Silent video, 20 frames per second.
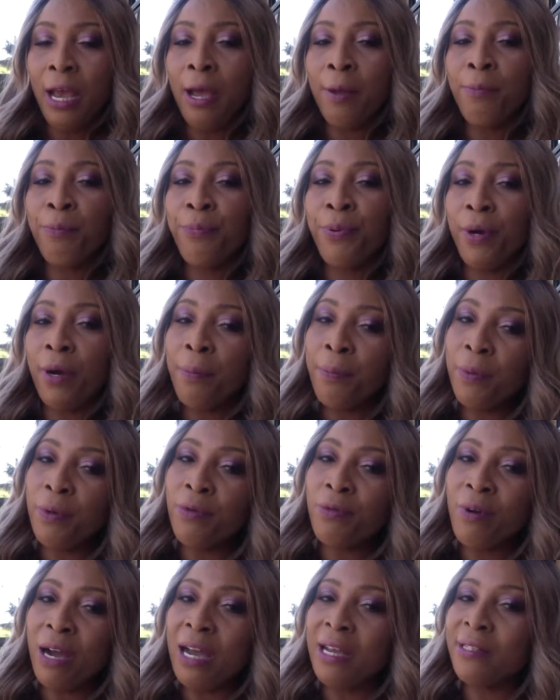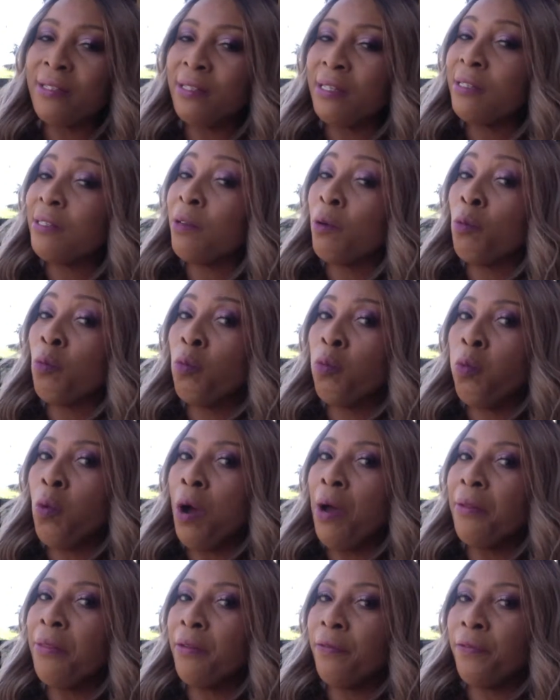And purple rice is a
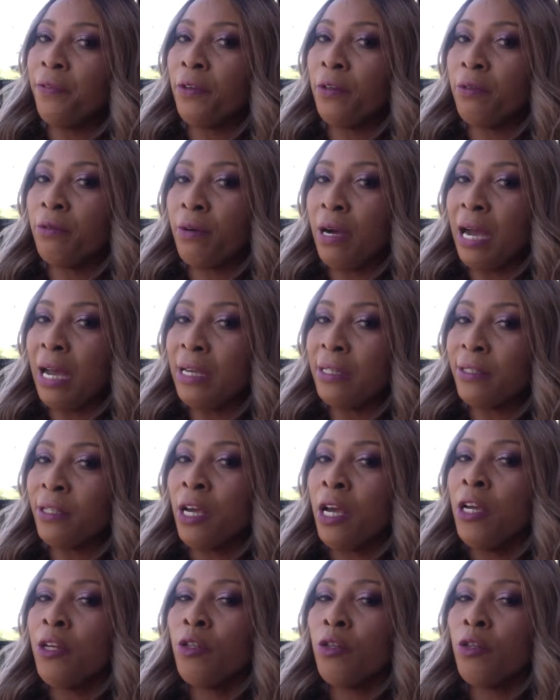wonderful rice